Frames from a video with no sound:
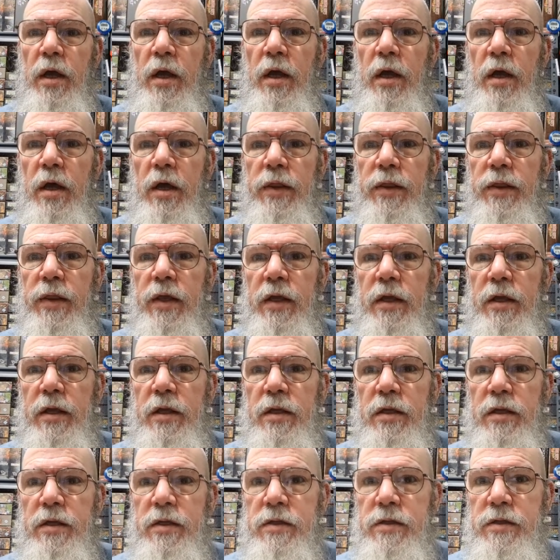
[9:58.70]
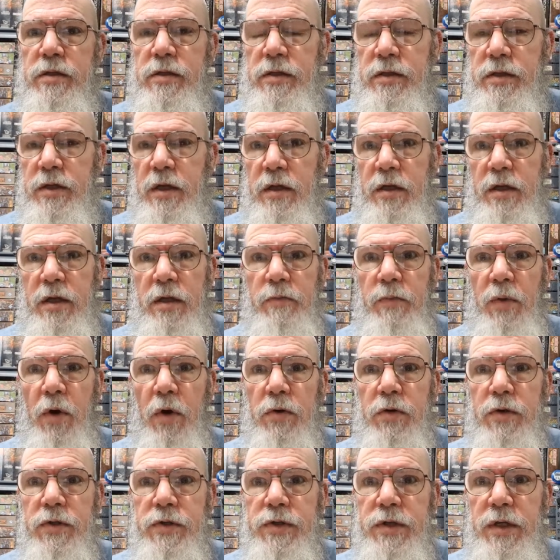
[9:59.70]
I think is
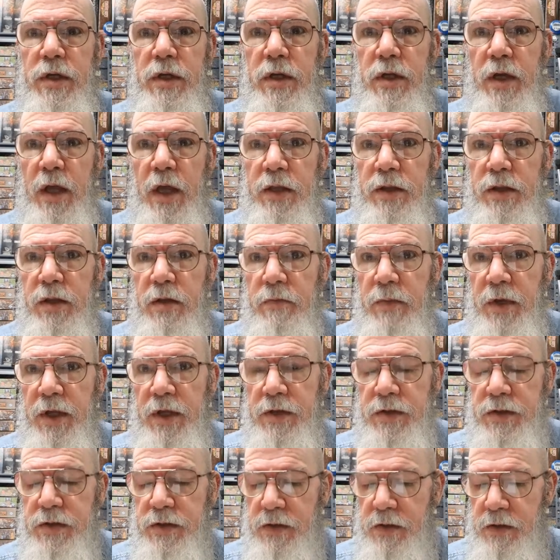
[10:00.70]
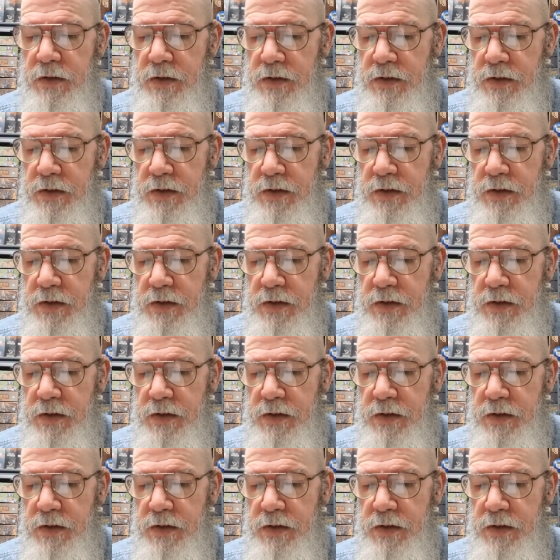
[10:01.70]
hypocrisy at the best.